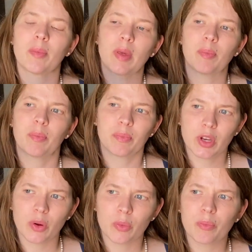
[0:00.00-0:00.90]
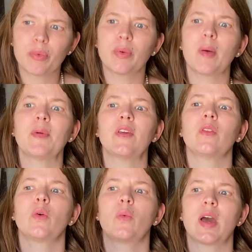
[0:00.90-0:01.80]
I'm prepping
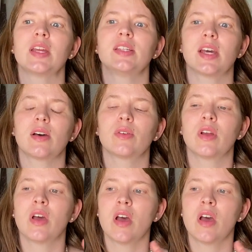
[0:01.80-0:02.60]
the wind down